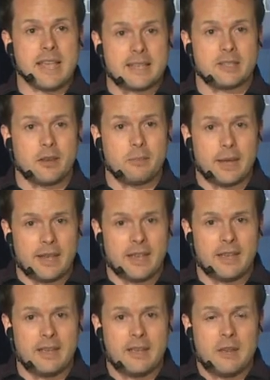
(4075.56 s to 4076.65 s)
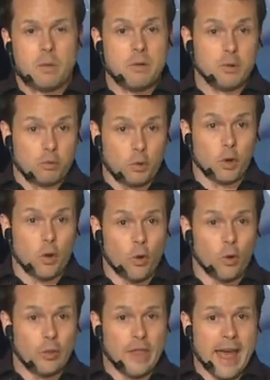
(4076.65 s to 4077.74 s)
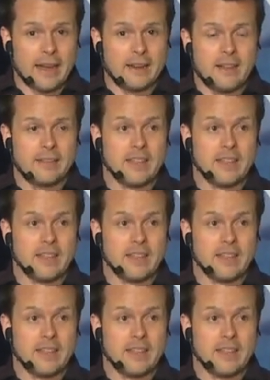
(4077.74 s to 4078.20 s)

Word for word: the SOP. We would record that.